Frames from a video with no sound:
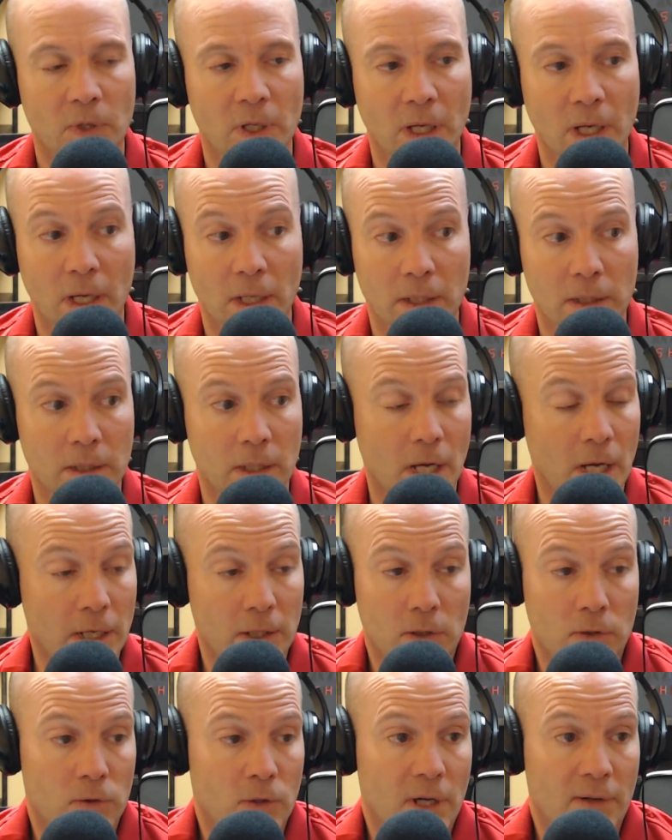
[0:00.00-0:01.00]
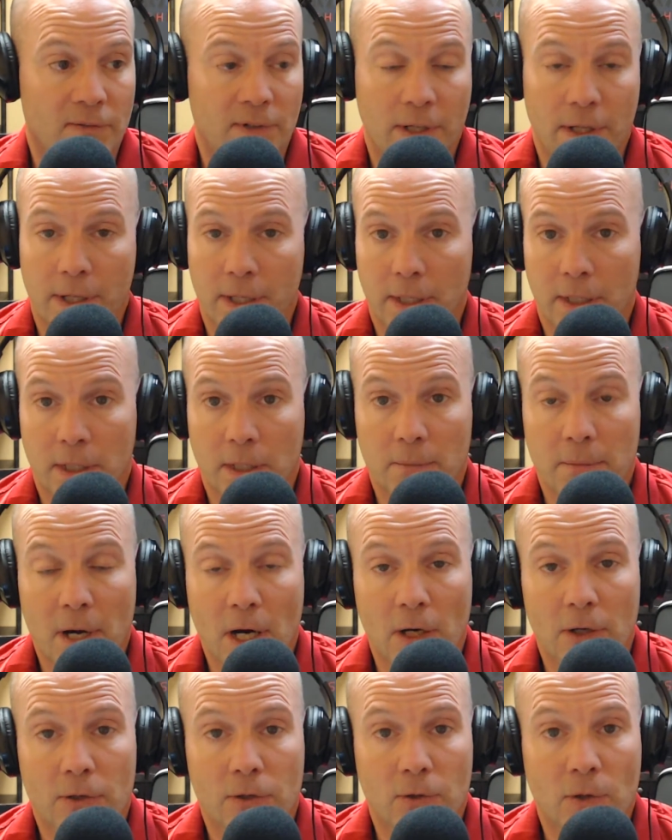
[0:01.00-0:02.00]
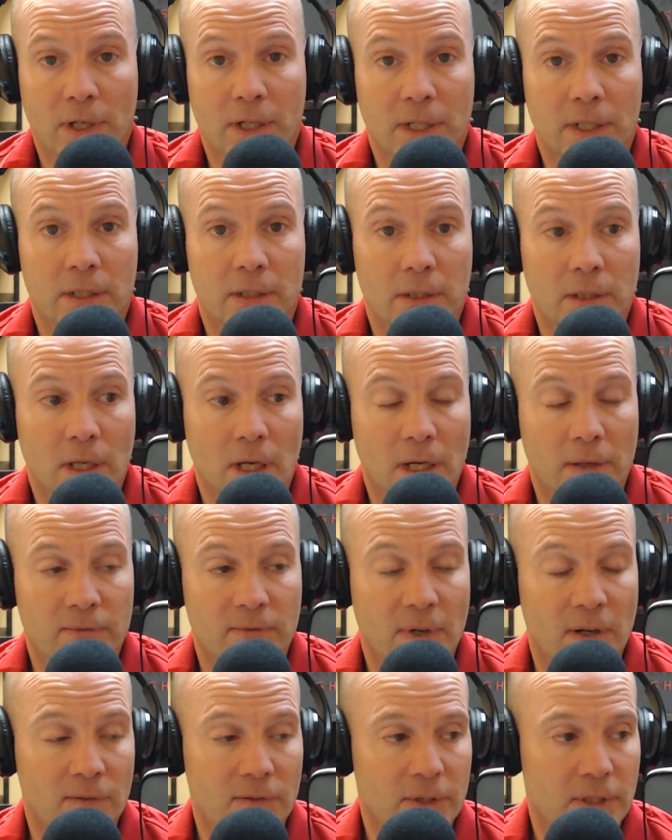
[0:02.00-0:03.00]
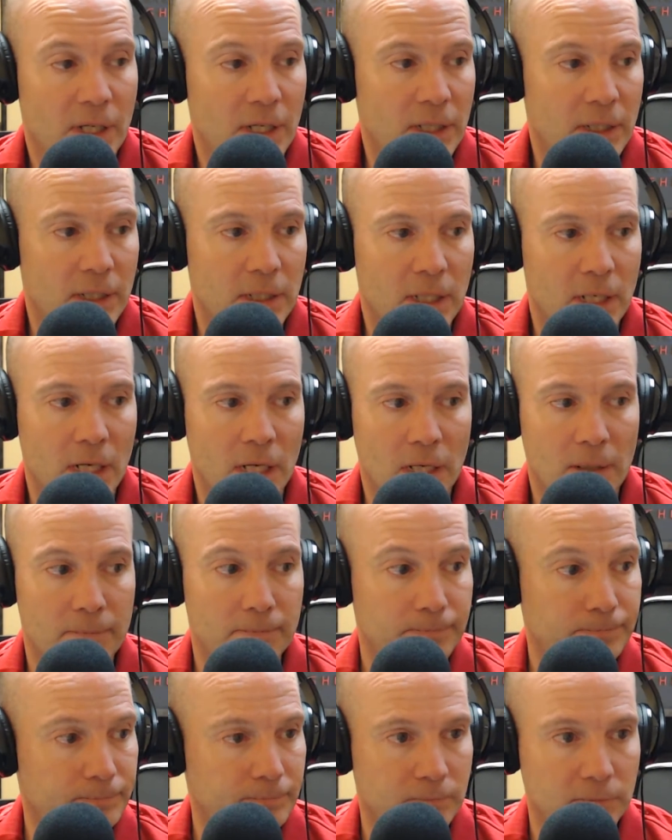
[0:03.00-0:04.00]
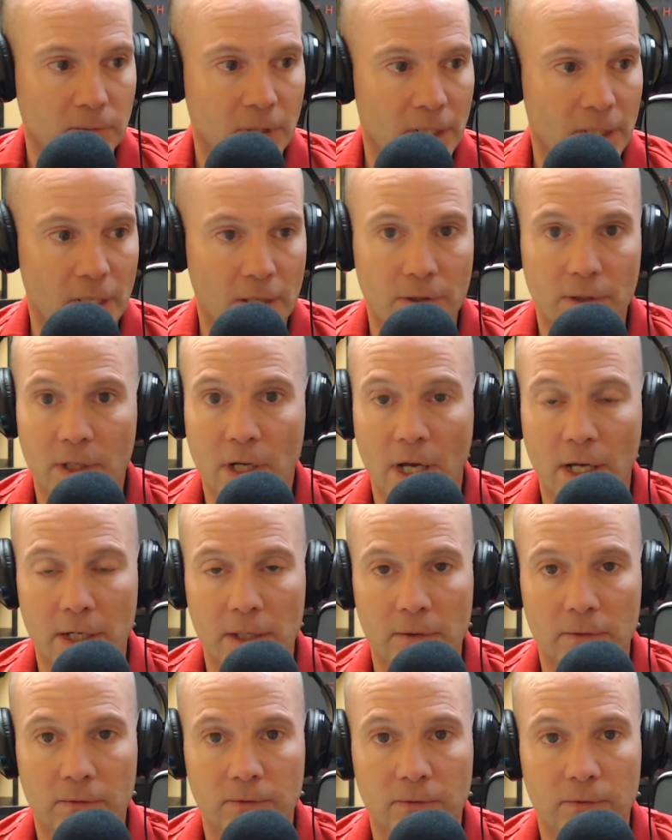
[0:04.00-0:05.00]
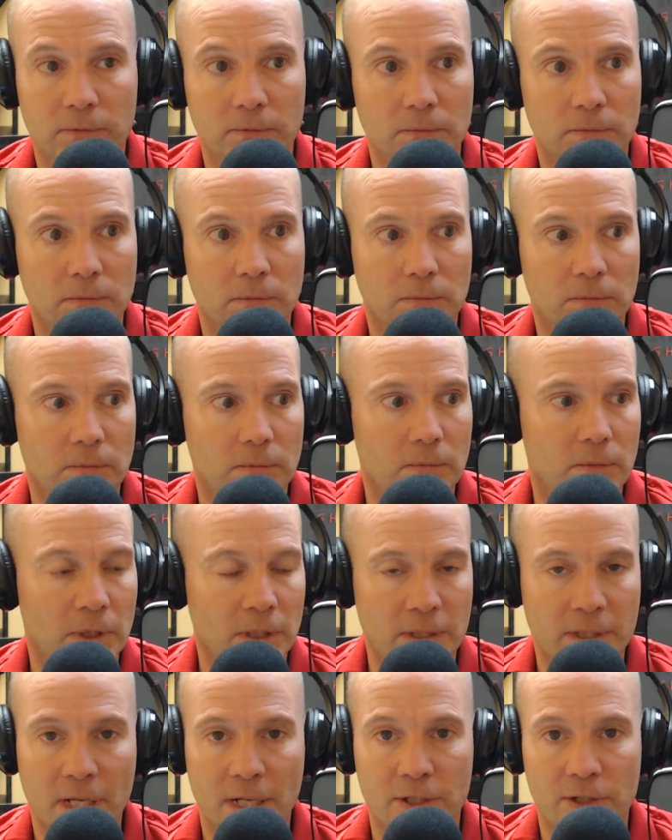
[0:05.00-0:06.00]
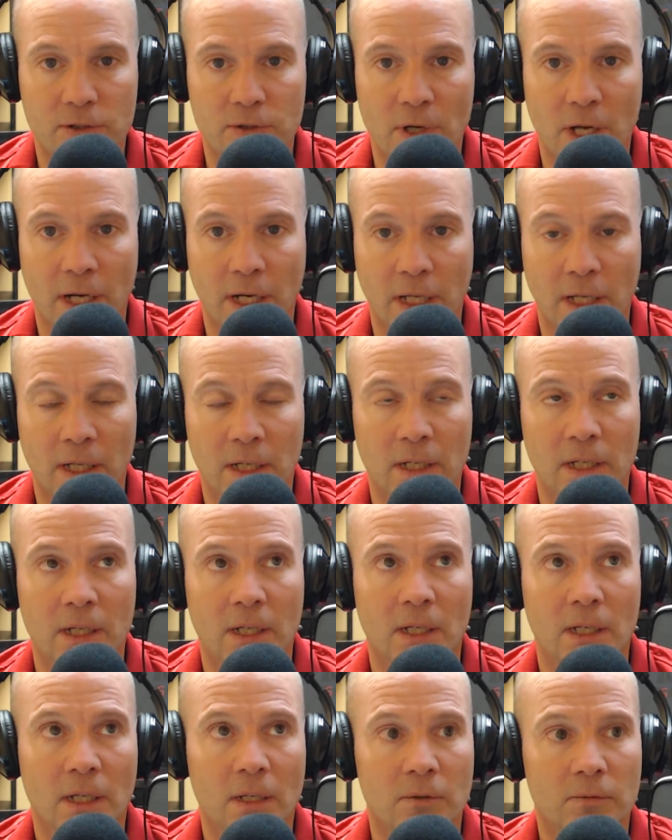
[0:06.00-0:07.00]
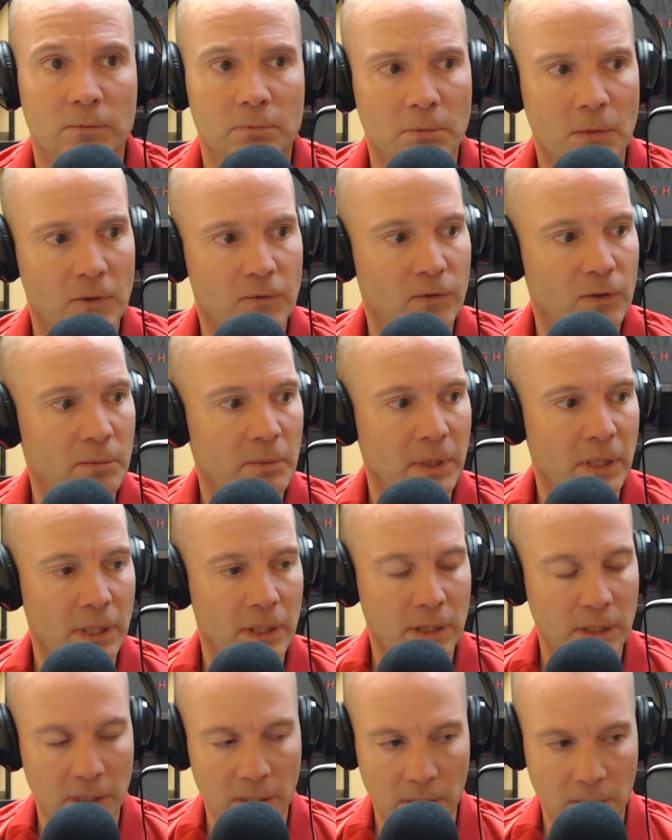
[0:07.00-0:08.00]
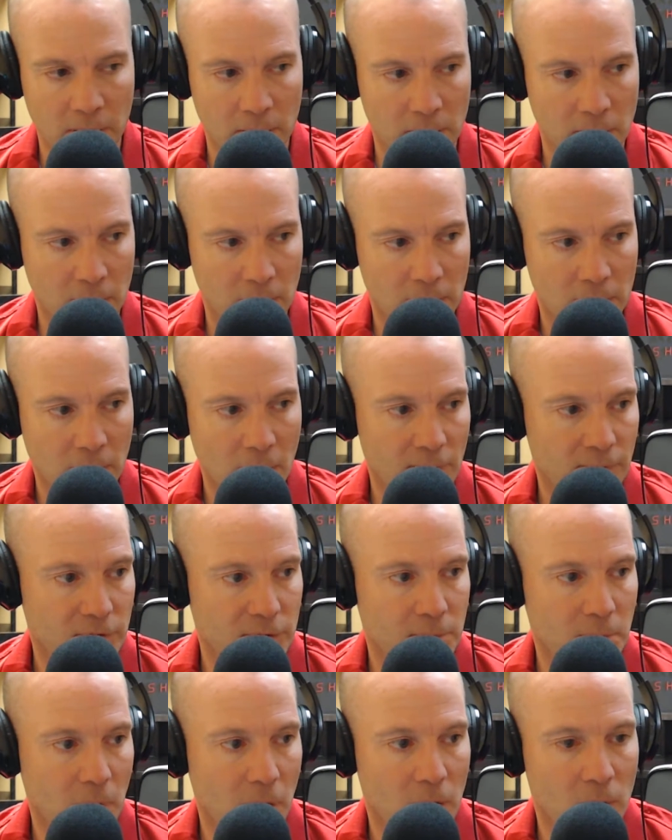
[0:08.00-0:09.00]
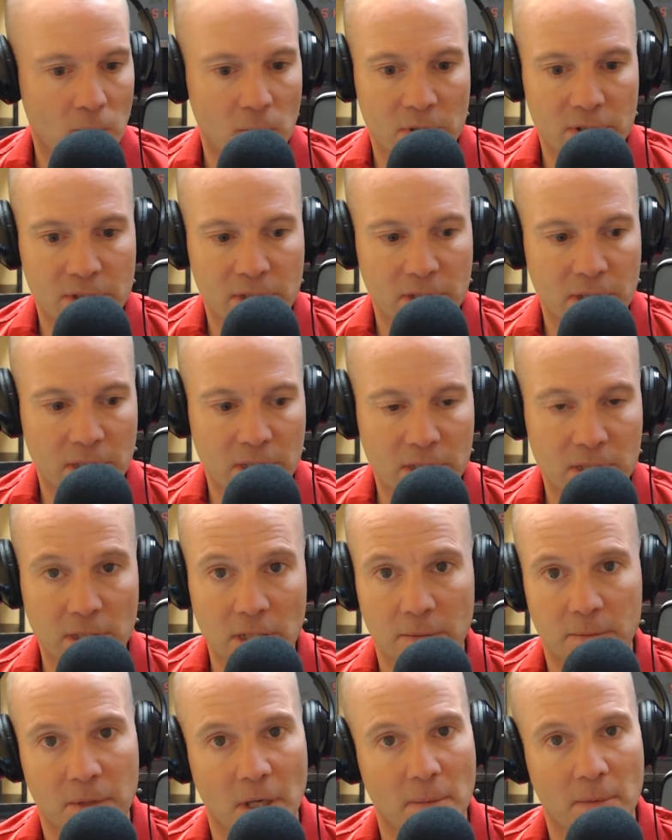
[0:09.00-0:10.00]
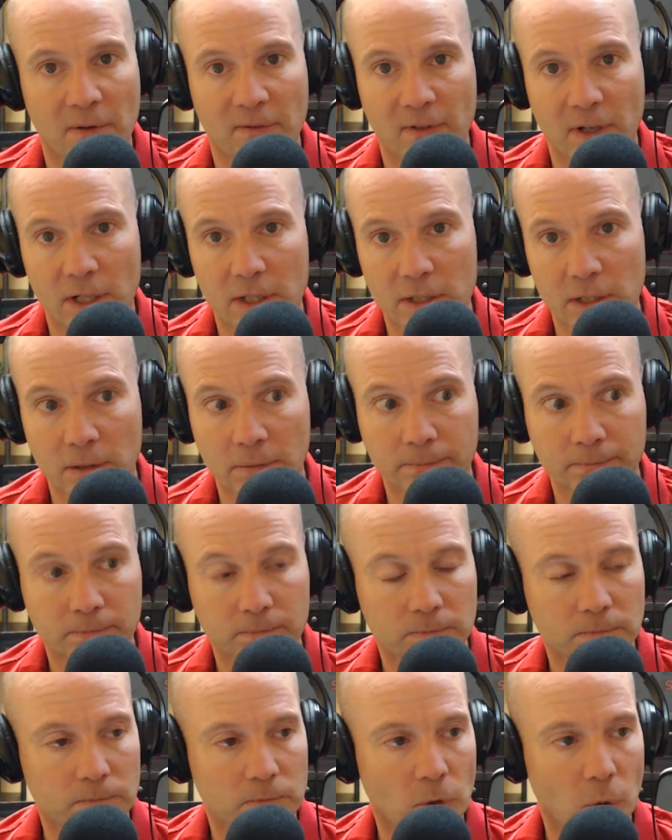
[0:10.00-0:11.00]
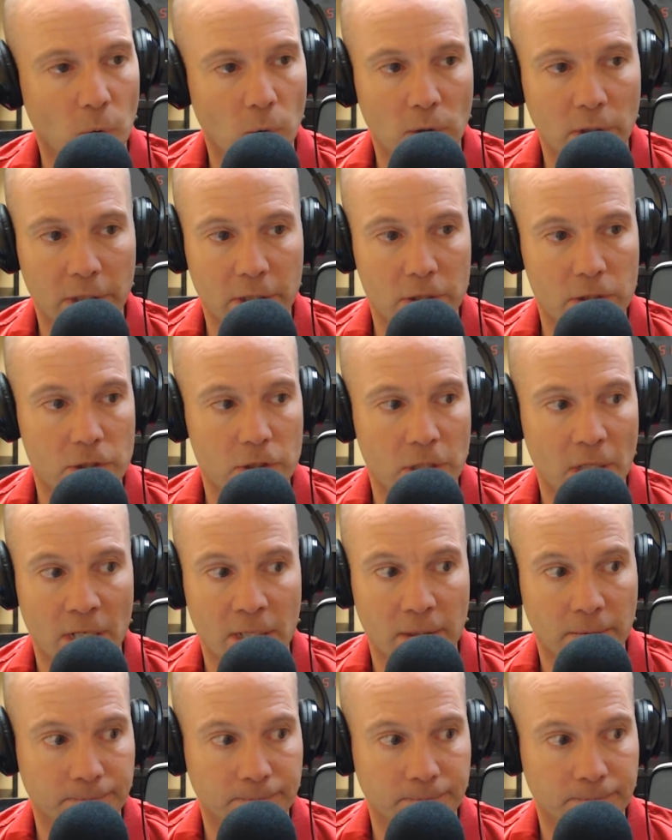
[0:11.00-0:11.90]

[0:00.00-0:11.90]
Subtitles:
And I don't have anything to compare it to. I've never done any other kind of intense training. For me, the toughest part was the sleep deprivation. Holy shit.